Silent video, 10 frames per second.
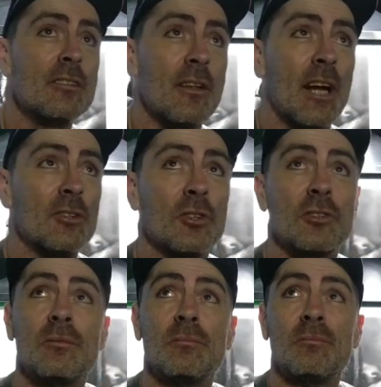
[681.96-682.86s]
So that
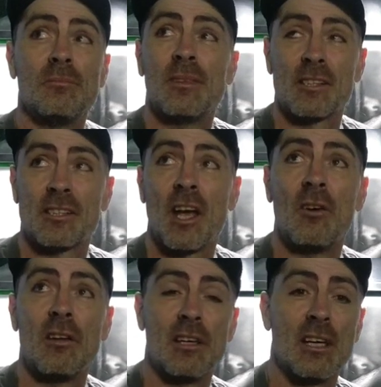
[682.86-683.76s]
just, that's the
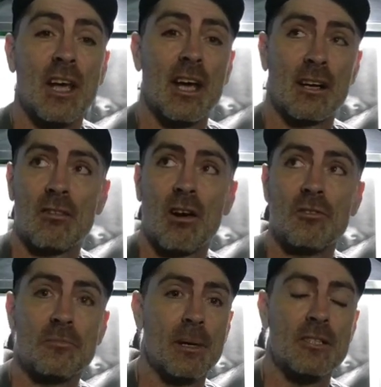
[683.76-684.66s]
only thing you hear,
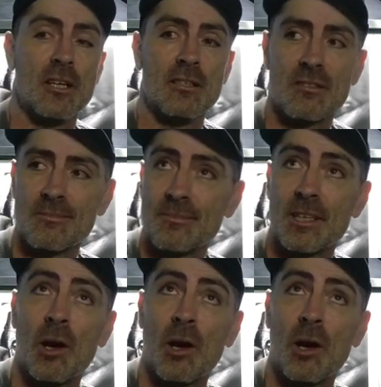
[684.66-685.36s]
crows, pigeons,